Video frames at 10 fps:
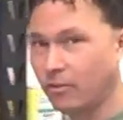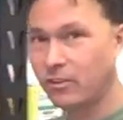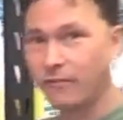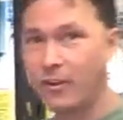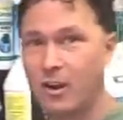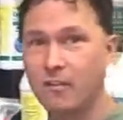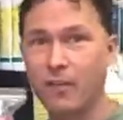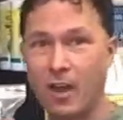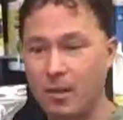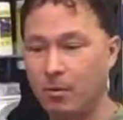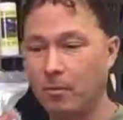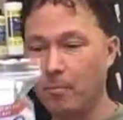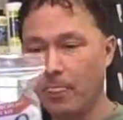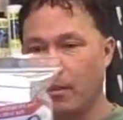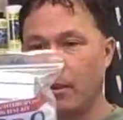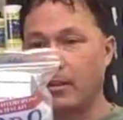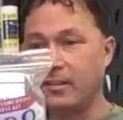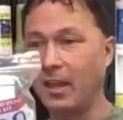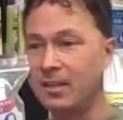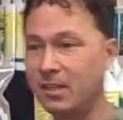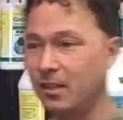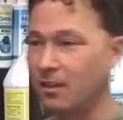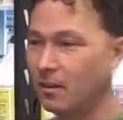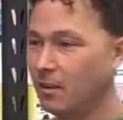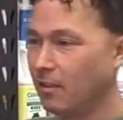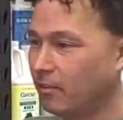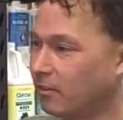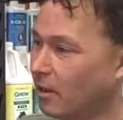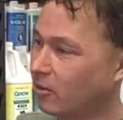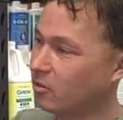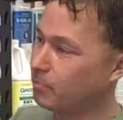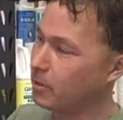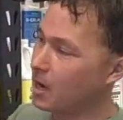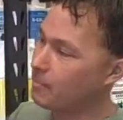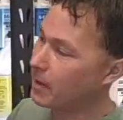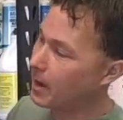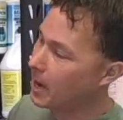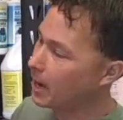store. This is a very valuable test kit. This is actually put out by